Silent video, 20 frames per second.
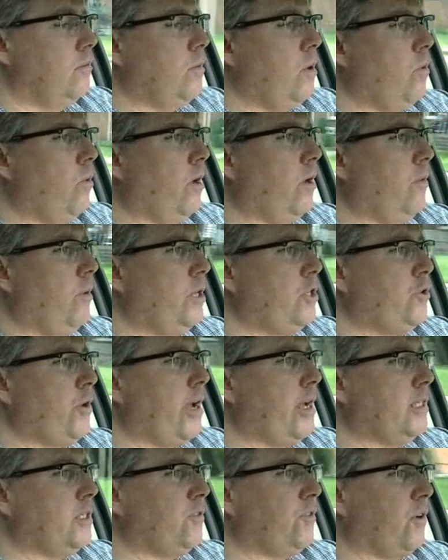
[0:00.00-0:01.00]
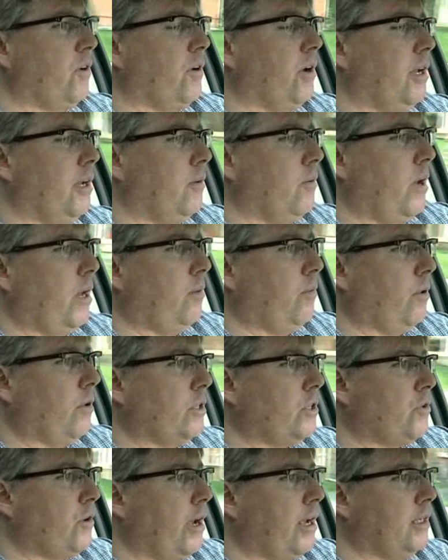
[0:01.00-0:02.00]
Well, what are we transferring when
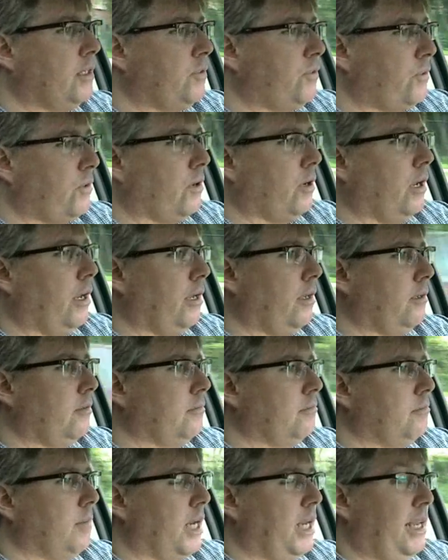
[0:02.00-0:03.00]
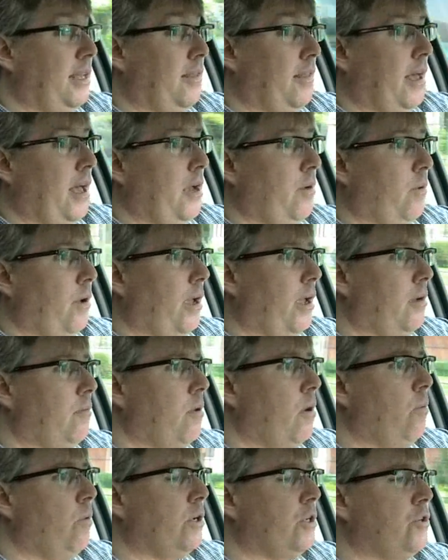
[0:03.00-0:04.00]
we're transferring money in that way?
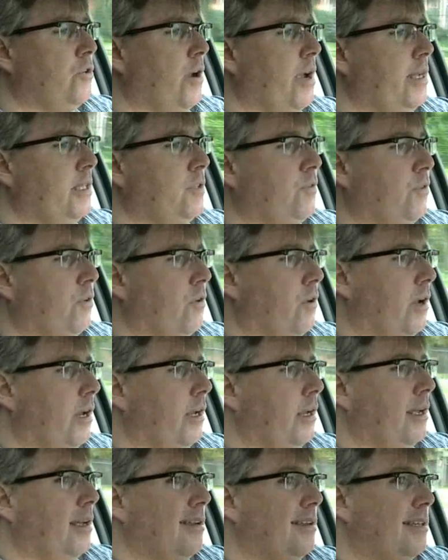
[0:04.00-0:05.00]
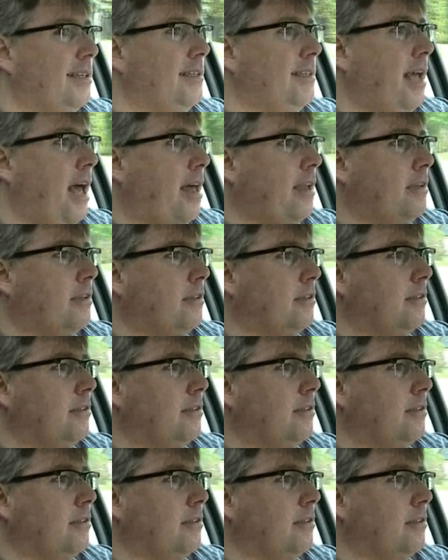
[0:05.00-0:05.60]
Well, we're transferring debt.